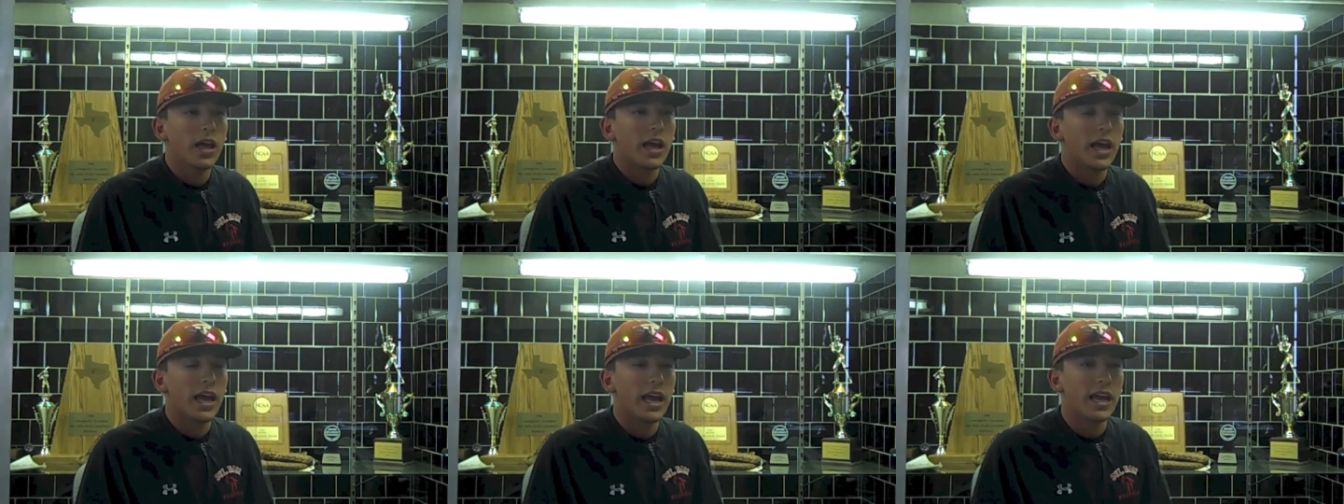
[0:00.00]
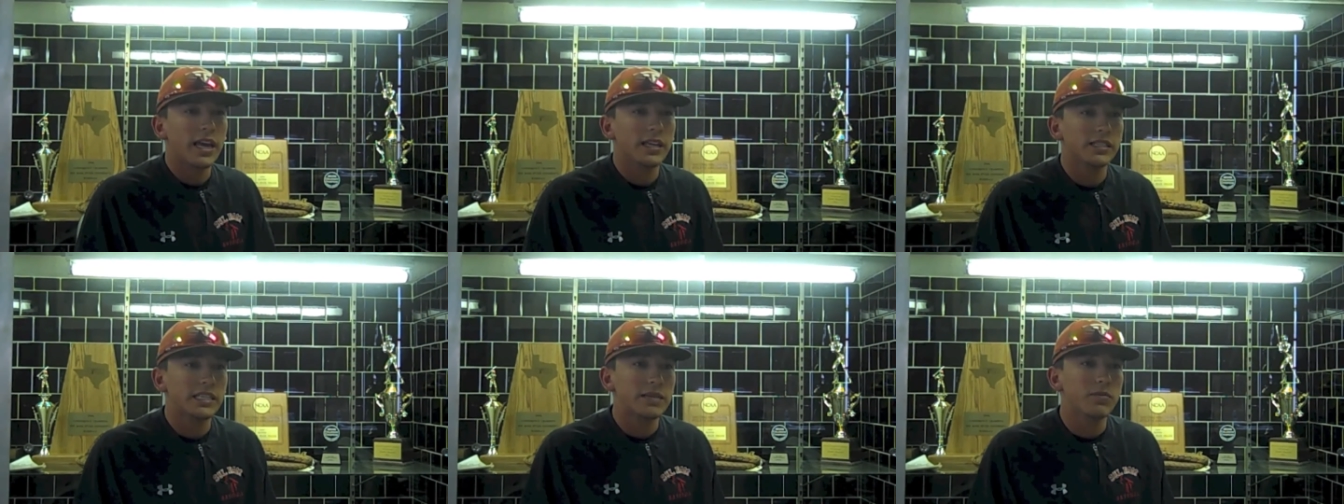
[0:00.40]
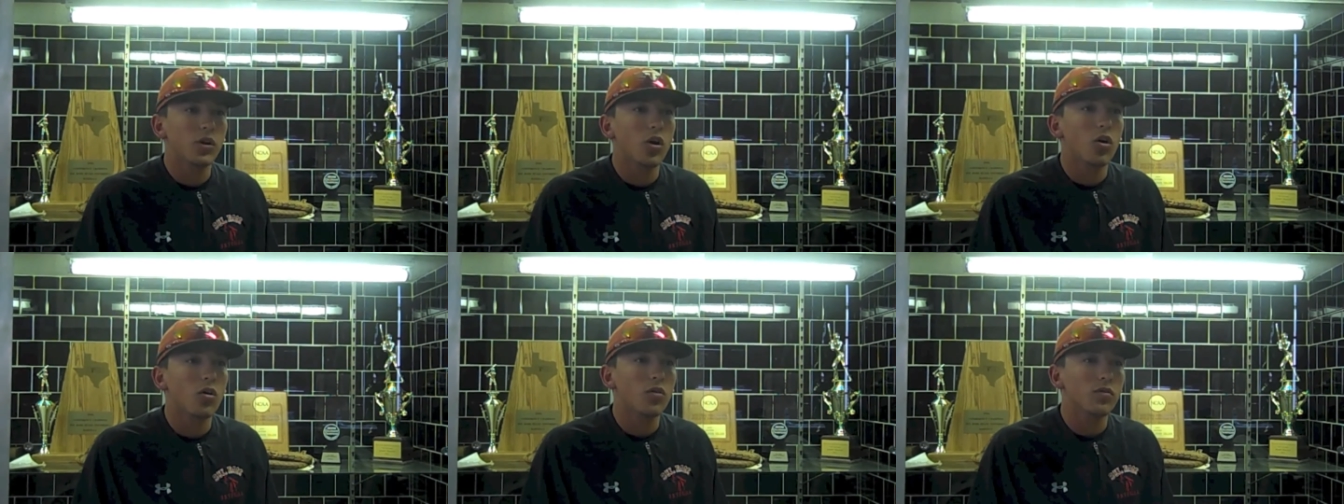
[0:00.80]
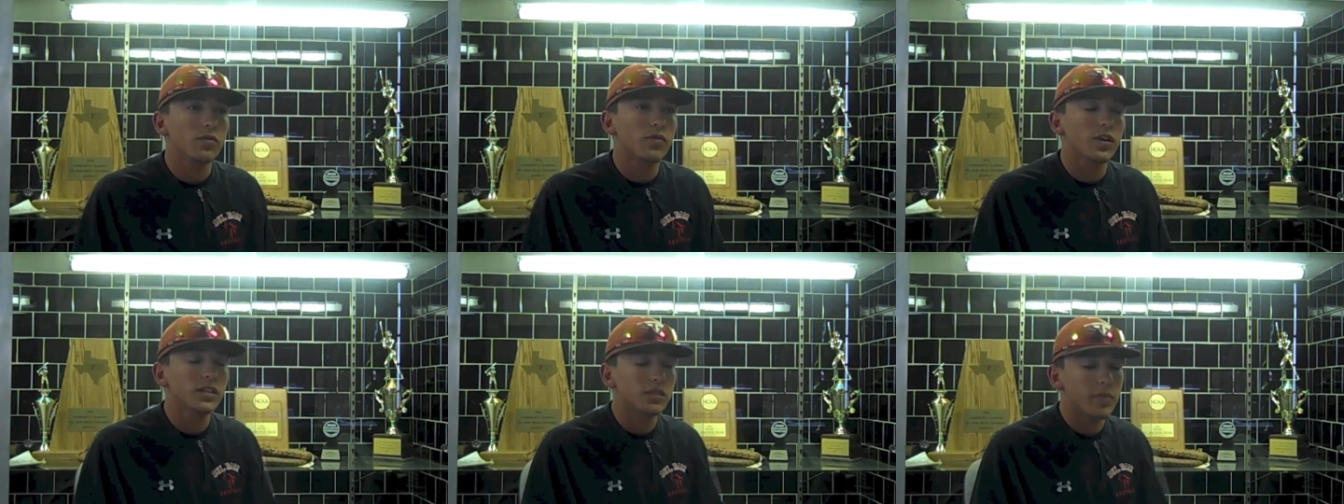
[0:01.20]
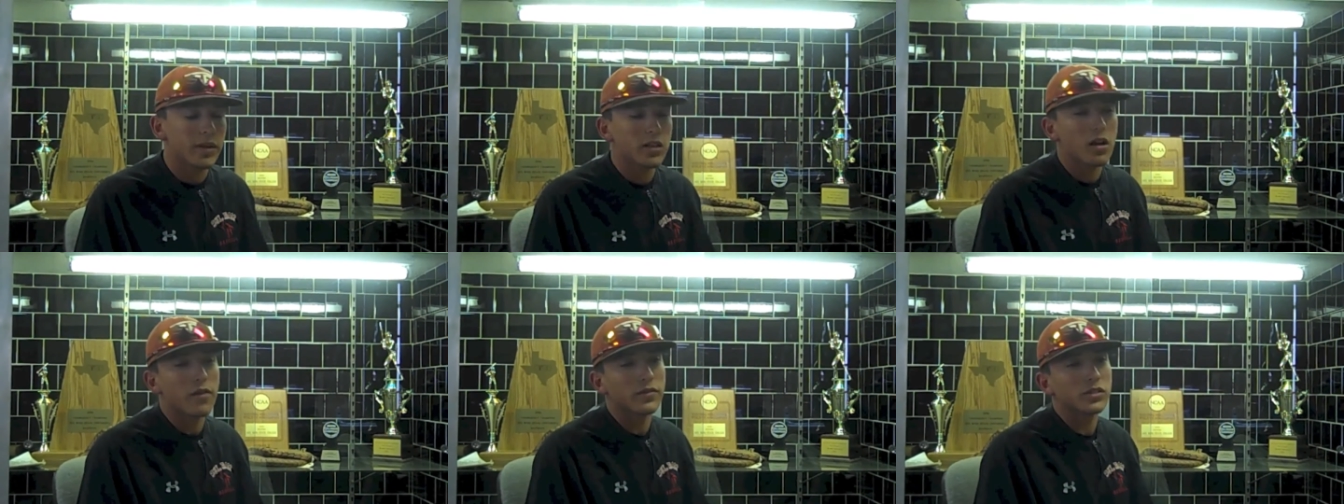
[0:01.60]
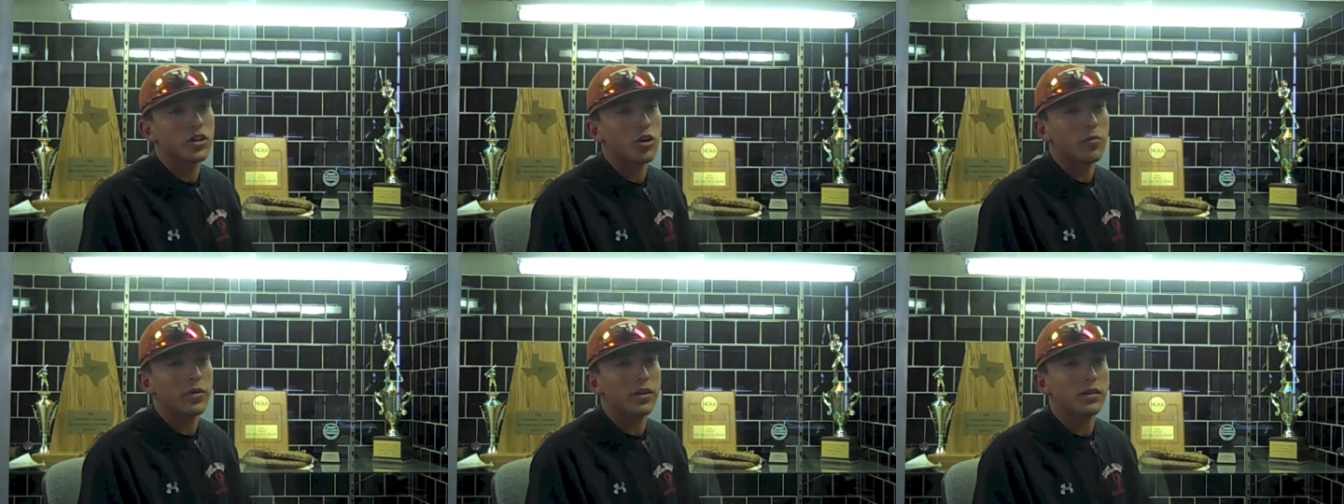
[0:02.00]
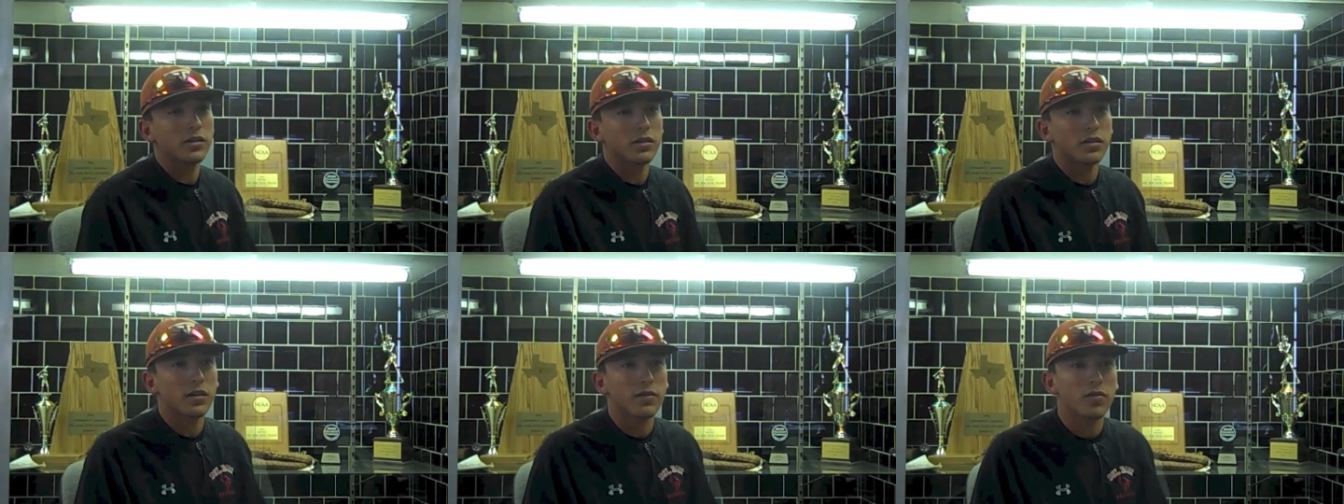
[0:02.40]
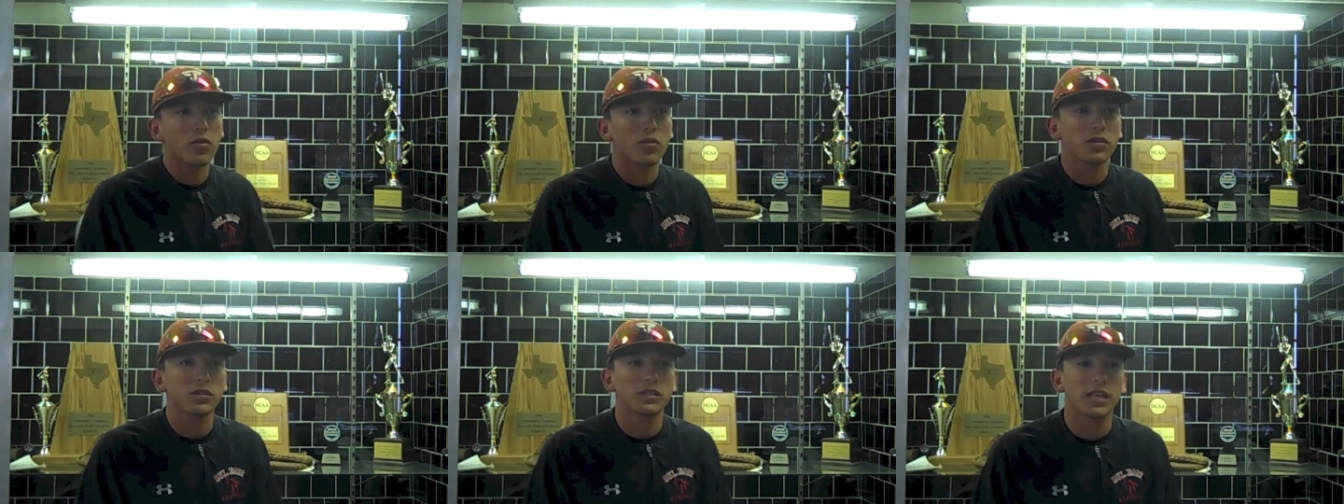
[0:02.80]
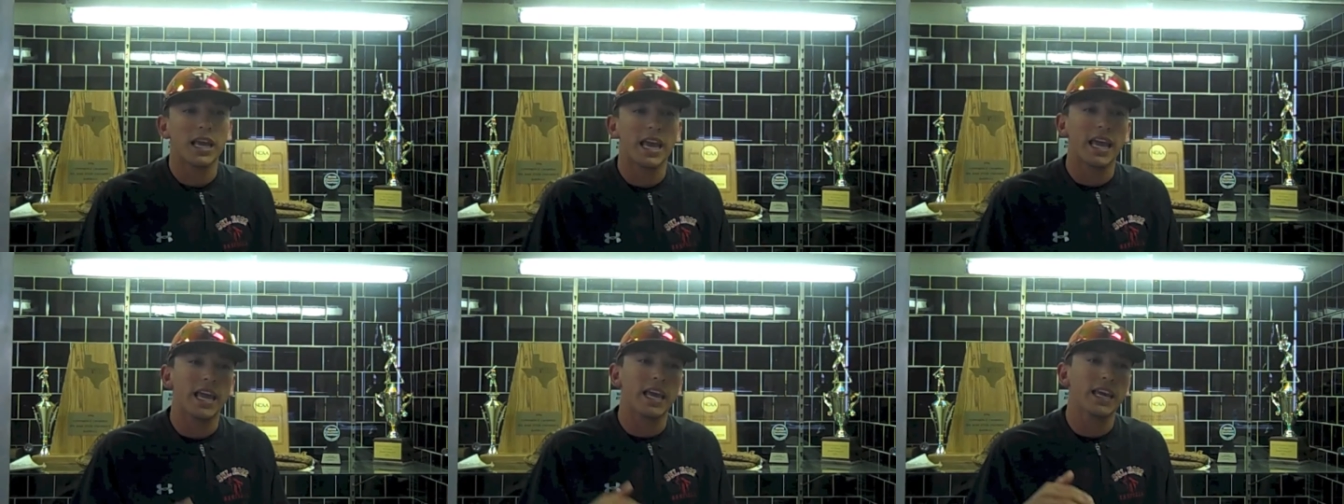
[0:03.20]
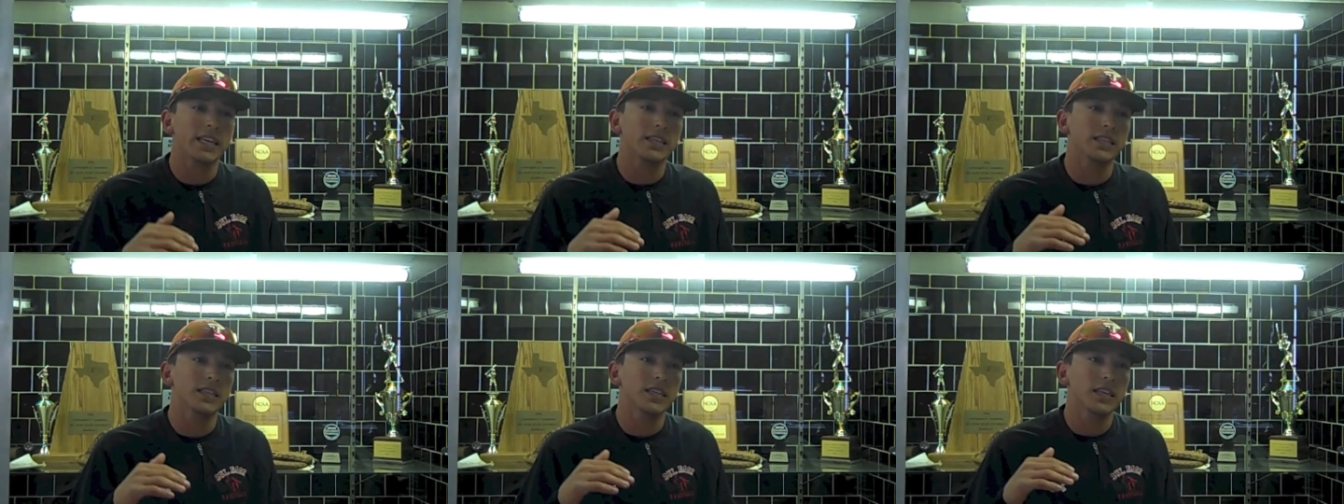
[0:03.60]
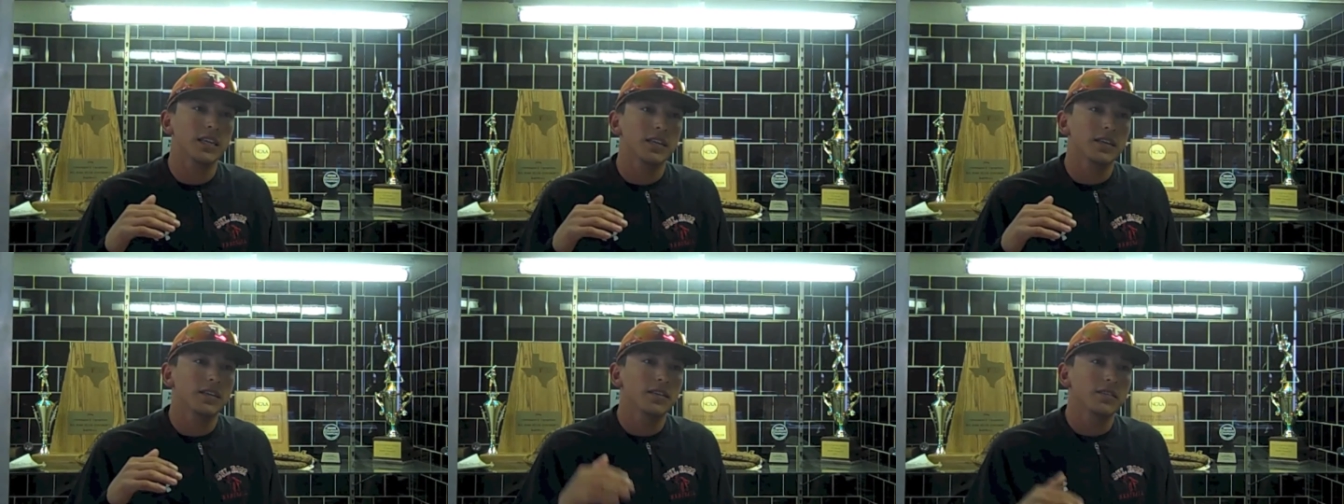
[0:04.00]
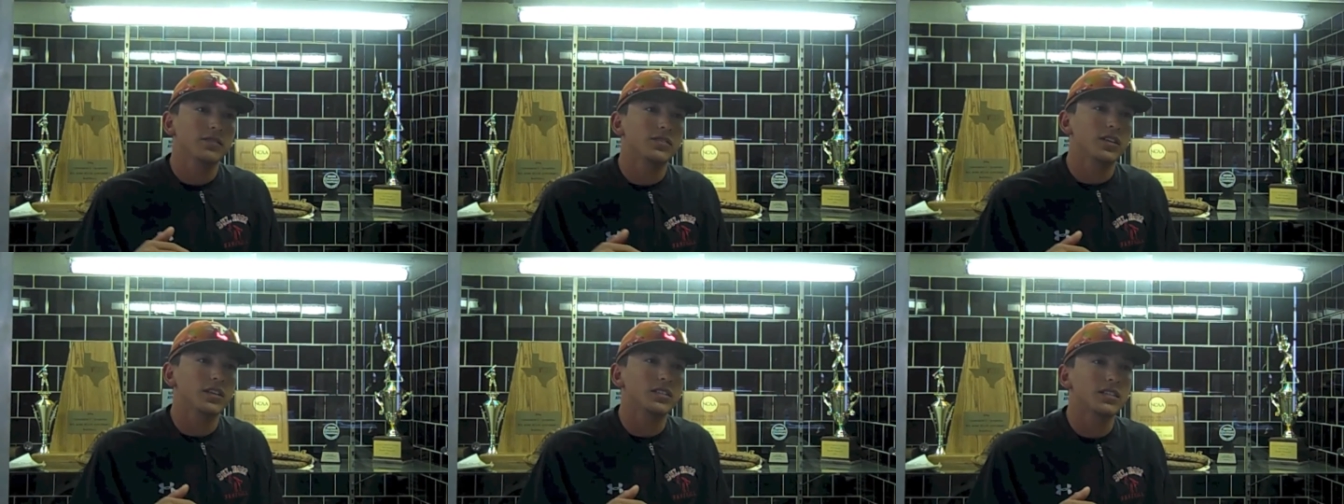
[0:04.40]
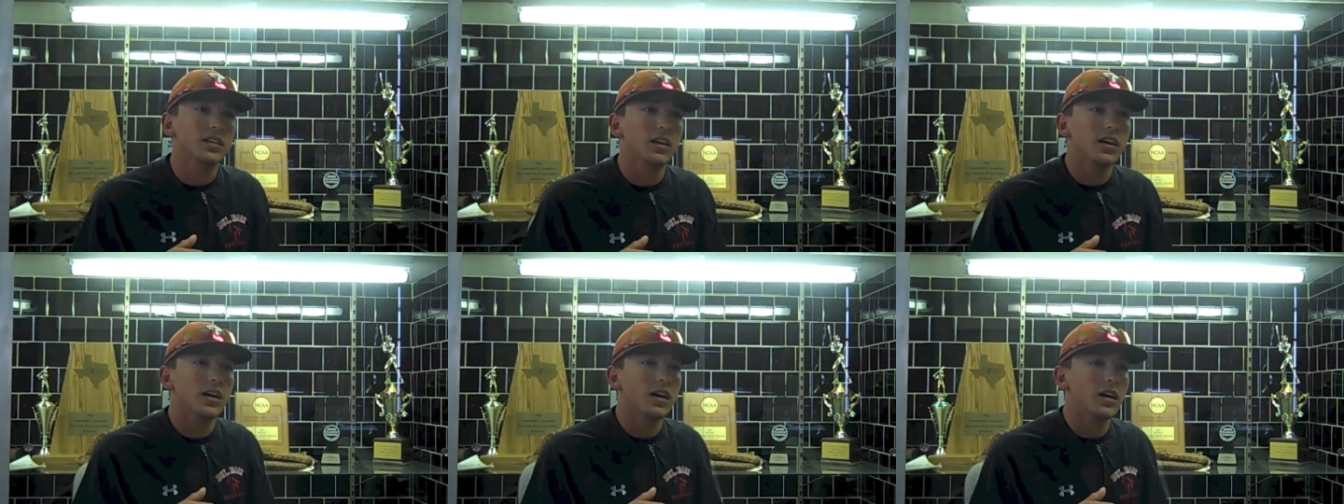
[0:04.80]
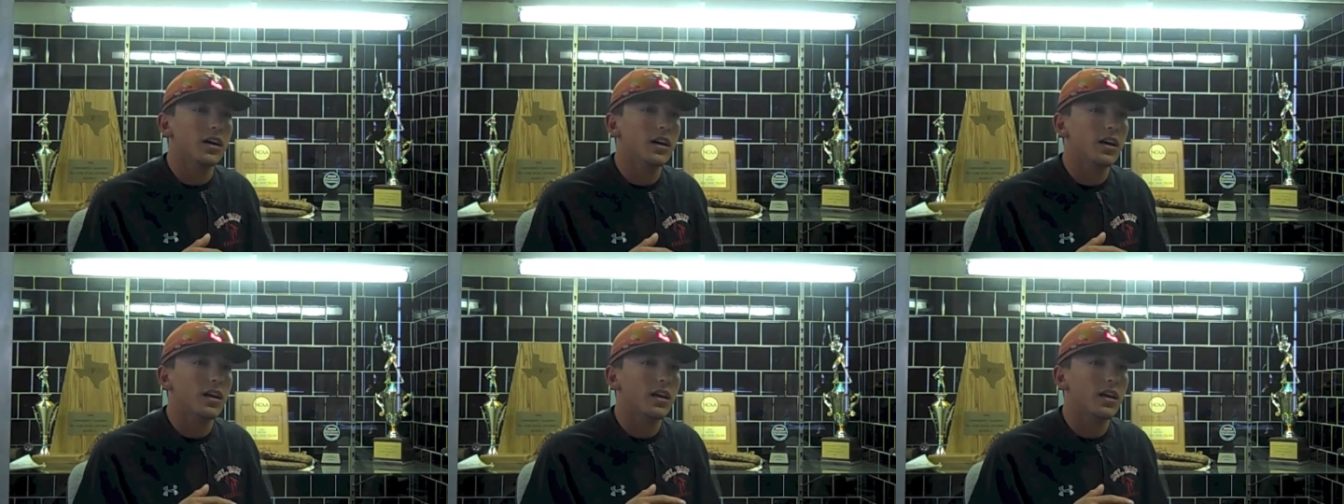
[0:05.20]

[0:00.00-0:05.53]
and team goal for us to make the conference tournament, of course, and just to